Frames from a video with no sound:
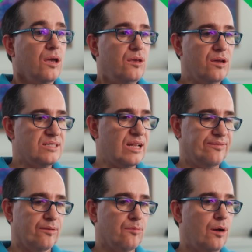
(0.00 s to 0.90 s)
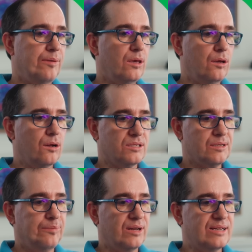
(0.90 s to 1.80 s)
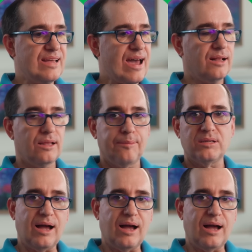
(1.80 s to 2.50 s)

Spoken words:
You can set it for roaming. You can also put a data limit.